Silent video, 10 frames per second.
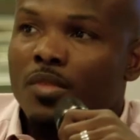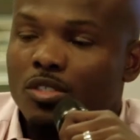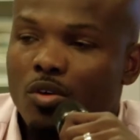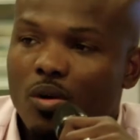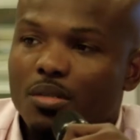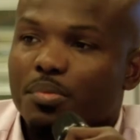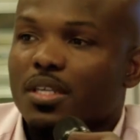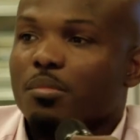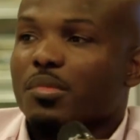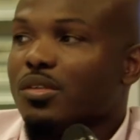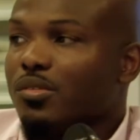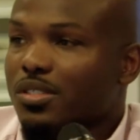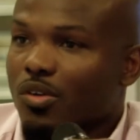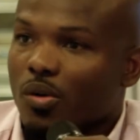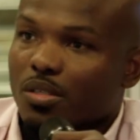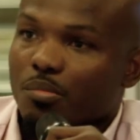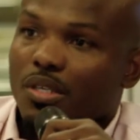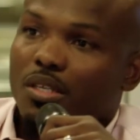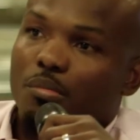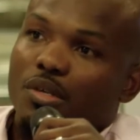It's hard to be in the middle. It's hard to
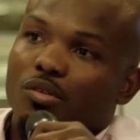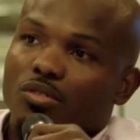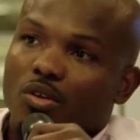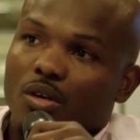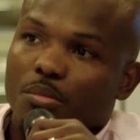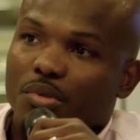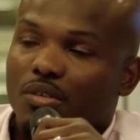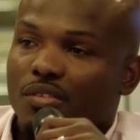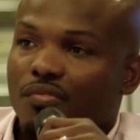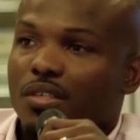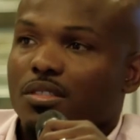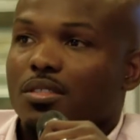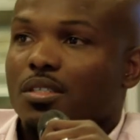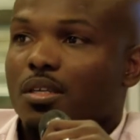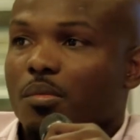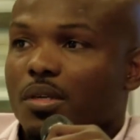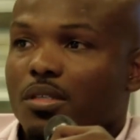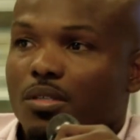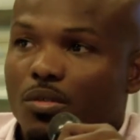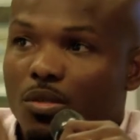be in the middle. It's hard to be on the fence. I
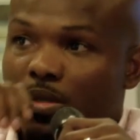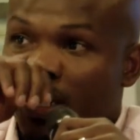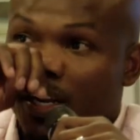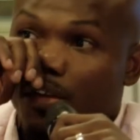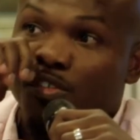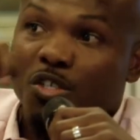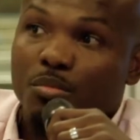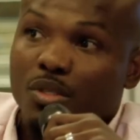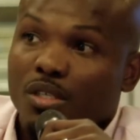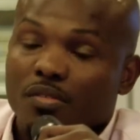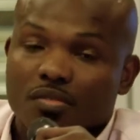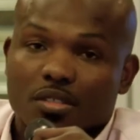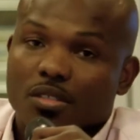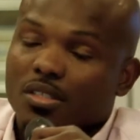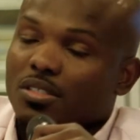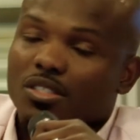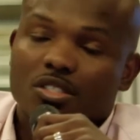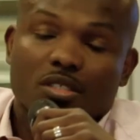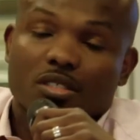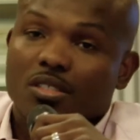mean, you know, you got to have certain beliefs, and it's
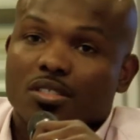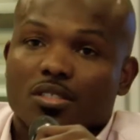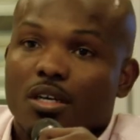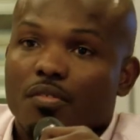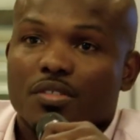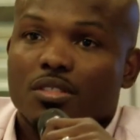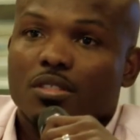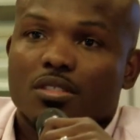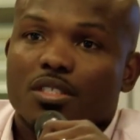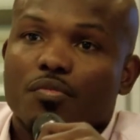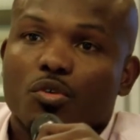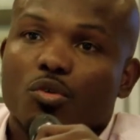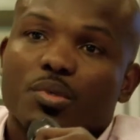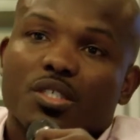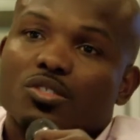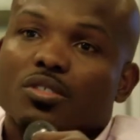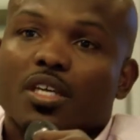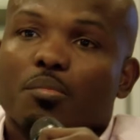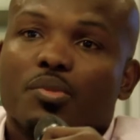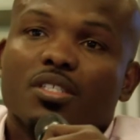just it's just tough. It's it's difficult because you
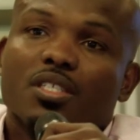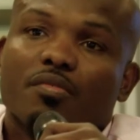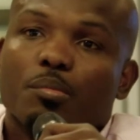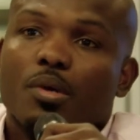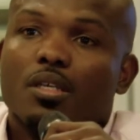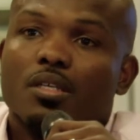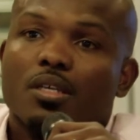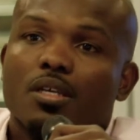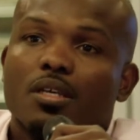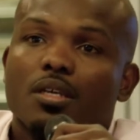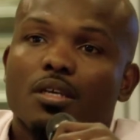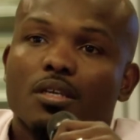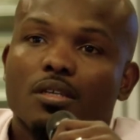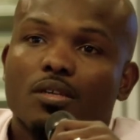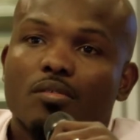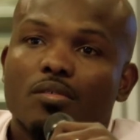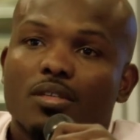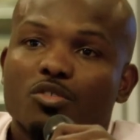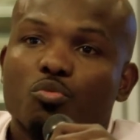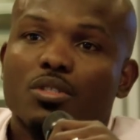can't please everybody. You know,
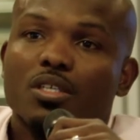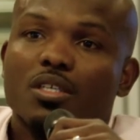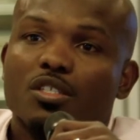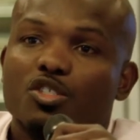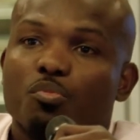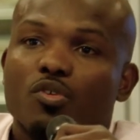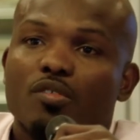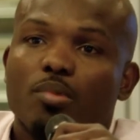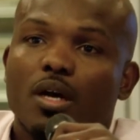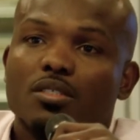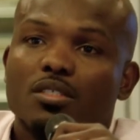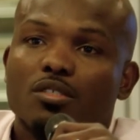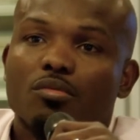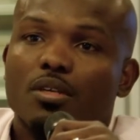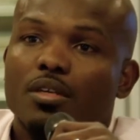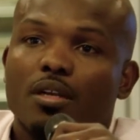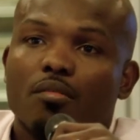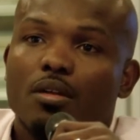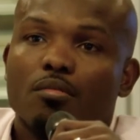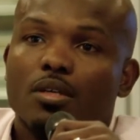that's one thing in the sport of boxing. You learn that
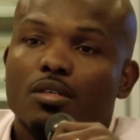right away.